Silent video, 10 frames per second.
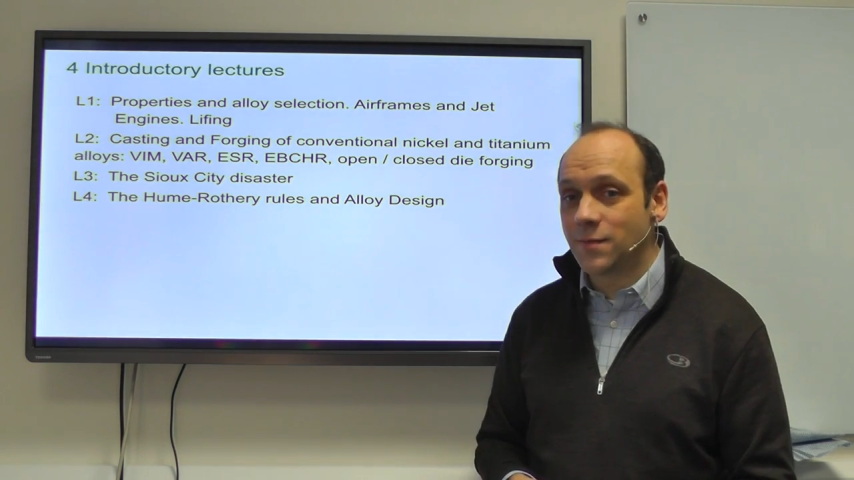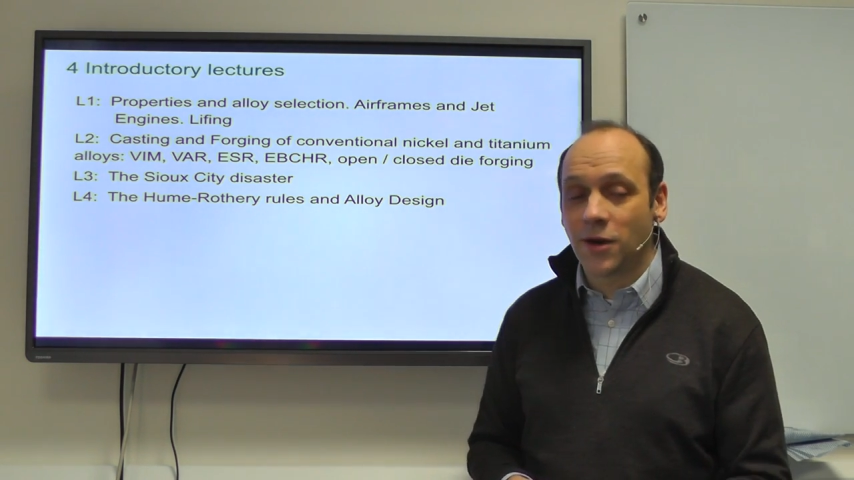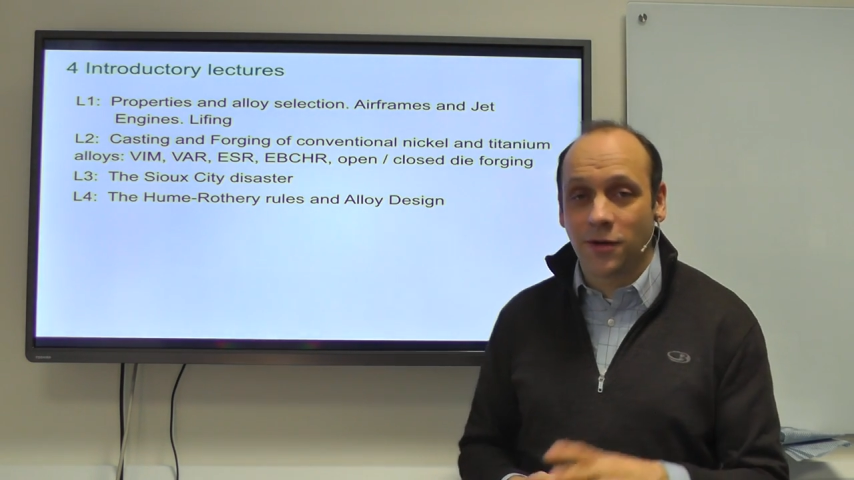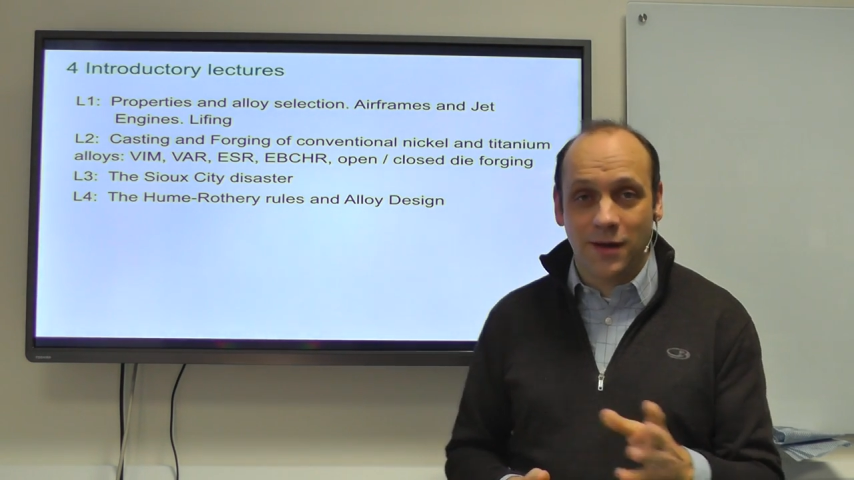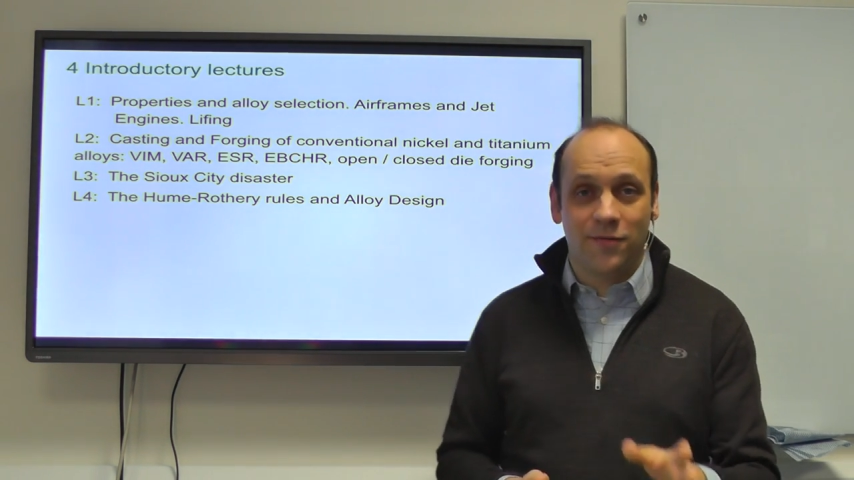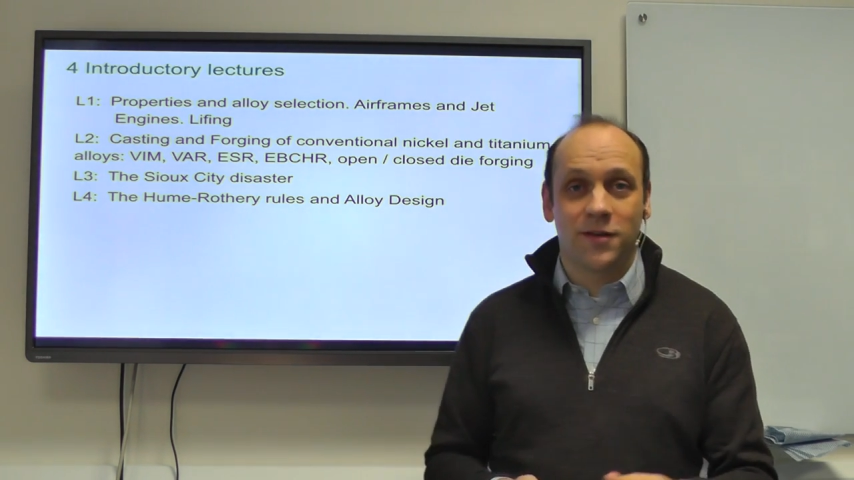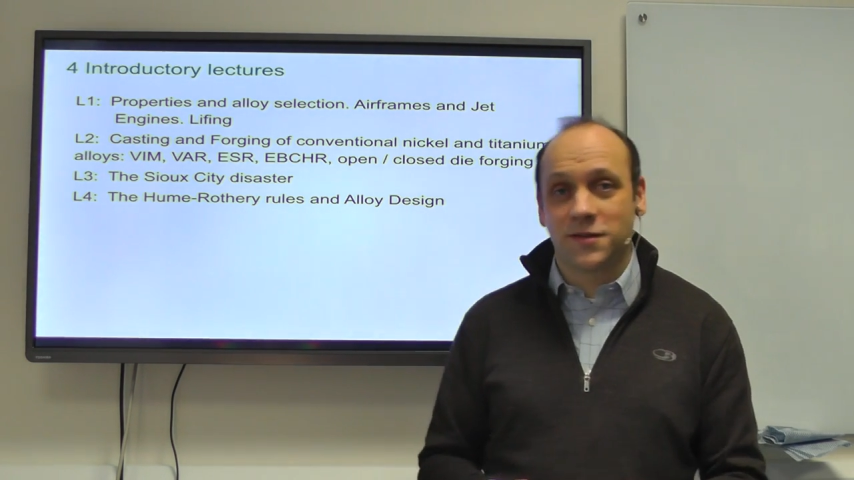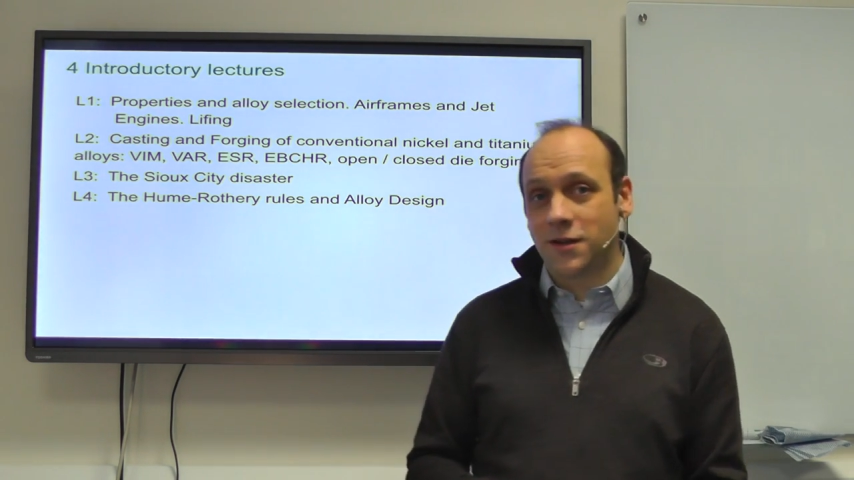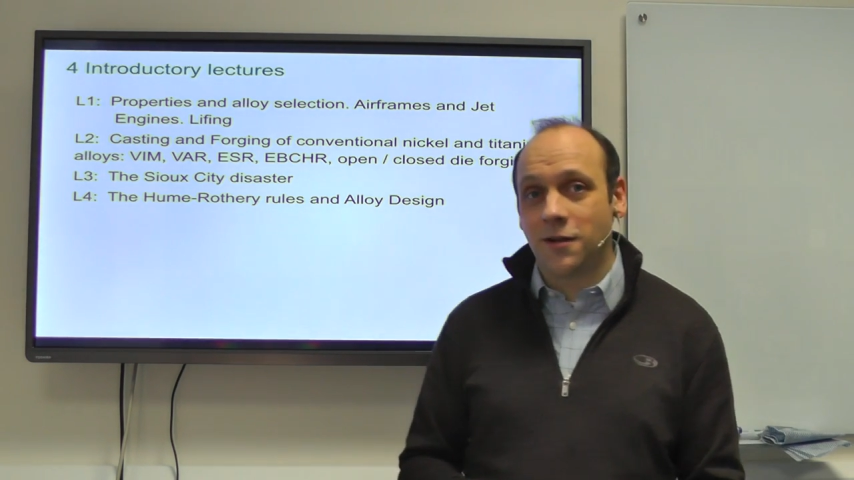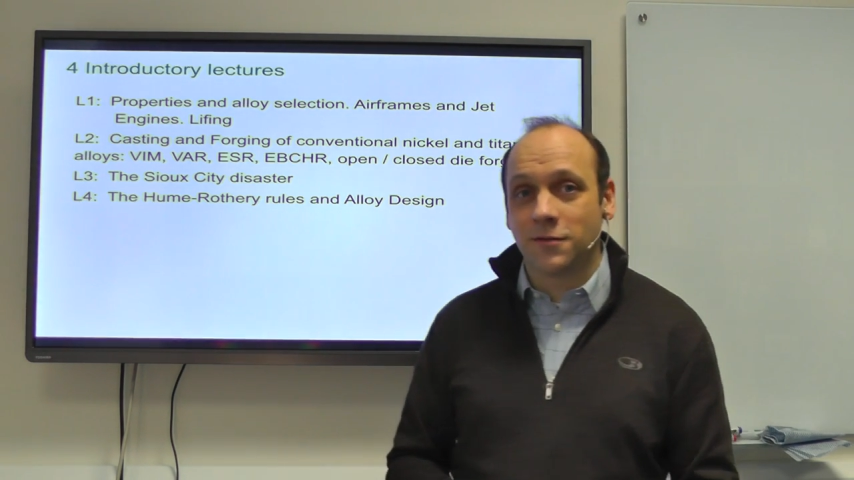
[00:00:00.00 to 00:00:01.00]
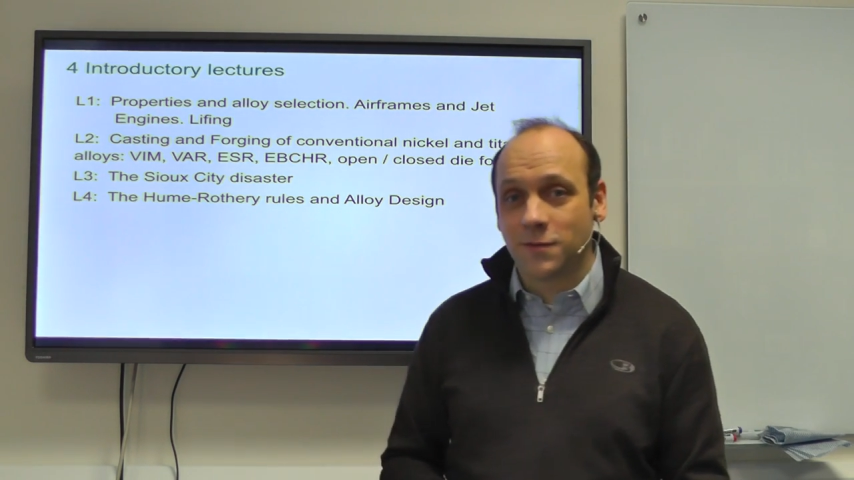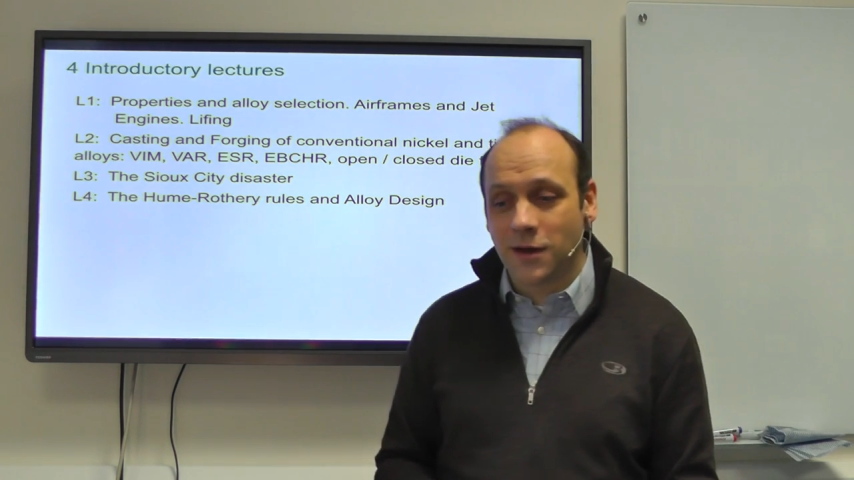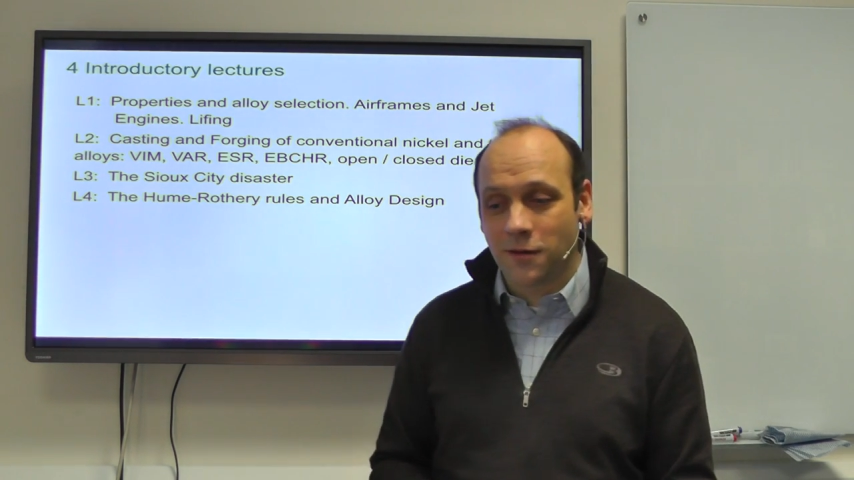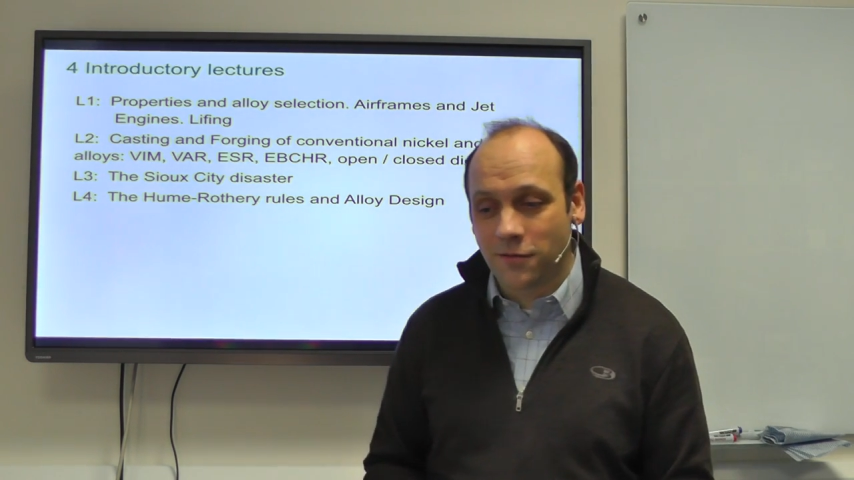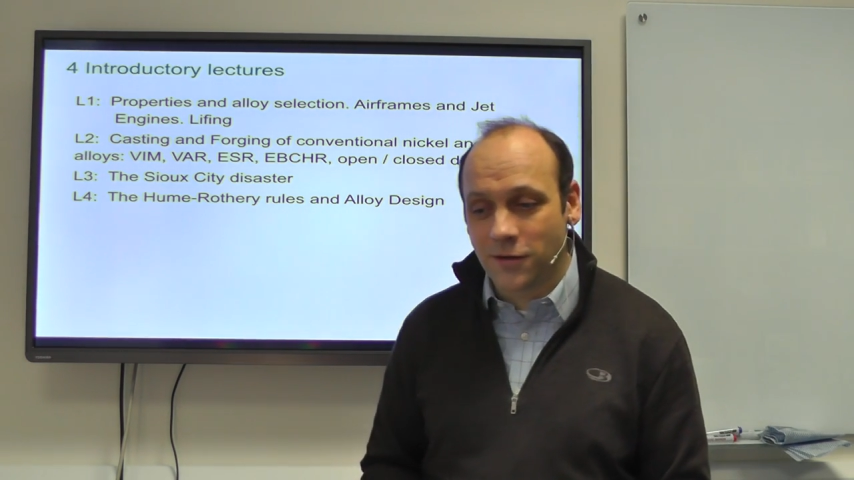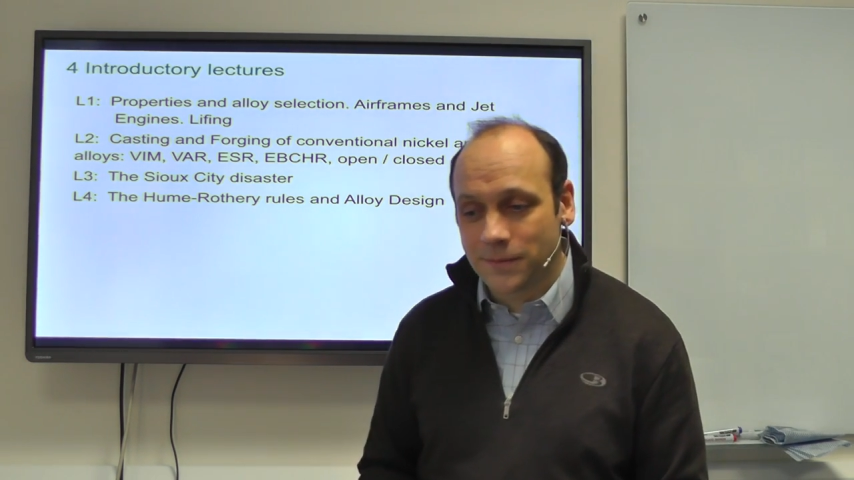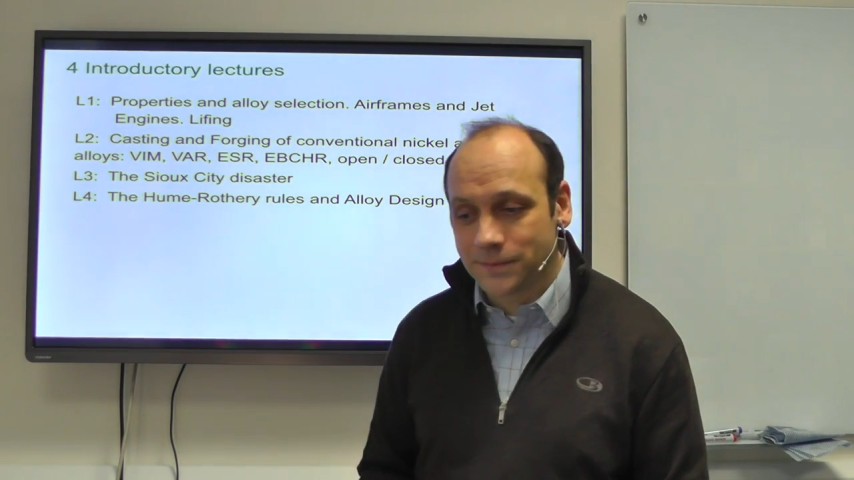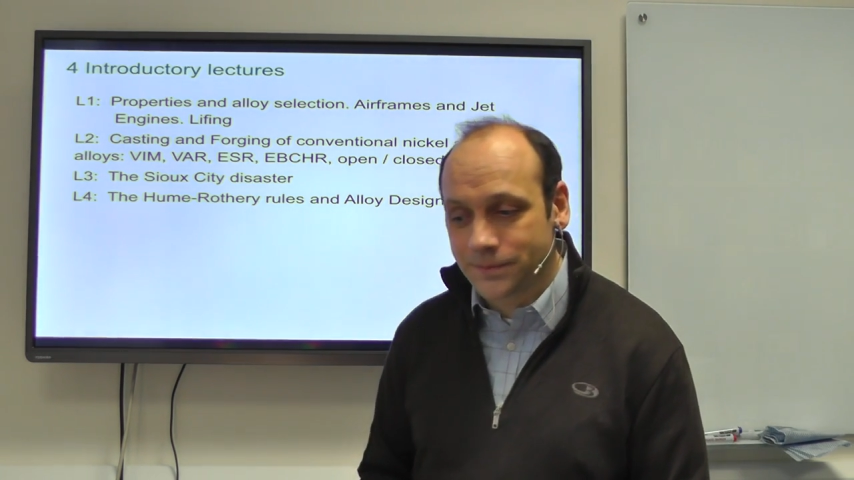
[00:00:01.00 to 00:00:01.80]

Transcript: But I'll give those to you as we go through.